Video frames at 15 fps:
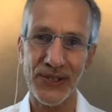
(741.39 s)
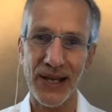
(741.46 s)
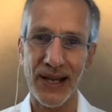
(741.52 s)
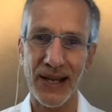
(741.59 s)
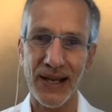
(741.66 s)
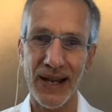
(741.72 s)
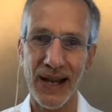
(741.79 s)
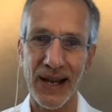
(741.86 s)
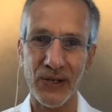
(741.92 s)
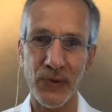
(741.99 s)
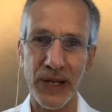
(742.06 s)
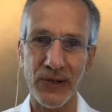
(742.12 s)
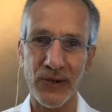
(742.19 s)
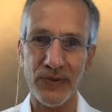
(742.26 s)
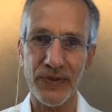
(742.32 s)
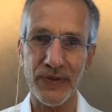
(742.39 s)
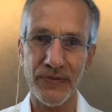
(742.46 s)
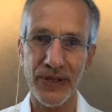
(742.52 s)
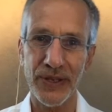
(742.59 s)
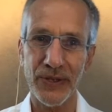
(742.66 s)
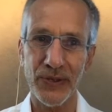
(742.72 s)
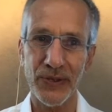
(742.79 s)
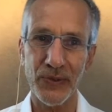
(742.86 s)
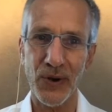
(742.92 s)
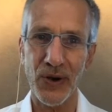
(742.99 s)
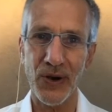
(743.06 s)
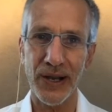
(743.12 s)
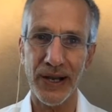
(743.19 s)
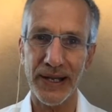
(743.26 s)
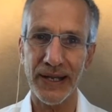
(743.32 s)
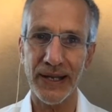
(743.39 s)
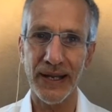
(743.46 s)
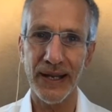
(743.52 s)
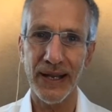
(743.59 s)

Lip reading: a quick overview on